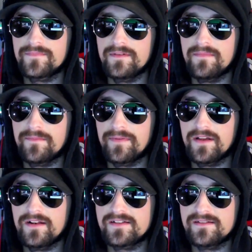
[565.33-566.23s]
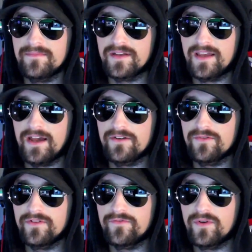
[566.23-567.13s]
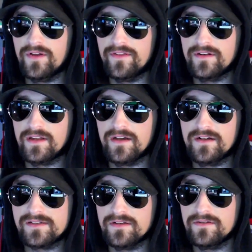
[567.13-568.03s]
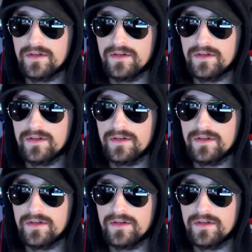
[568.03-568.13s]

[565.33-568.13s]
in my playlist and my category of what I think they are. So